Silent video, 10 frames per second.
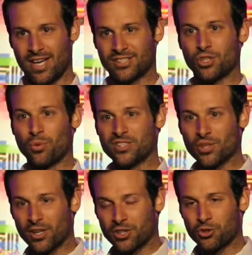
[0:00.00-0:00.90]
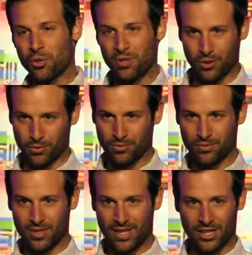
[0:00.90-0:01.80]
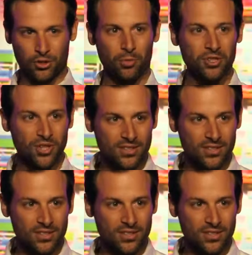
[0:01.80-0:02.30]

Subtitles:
And so we started Tribute. And Tribute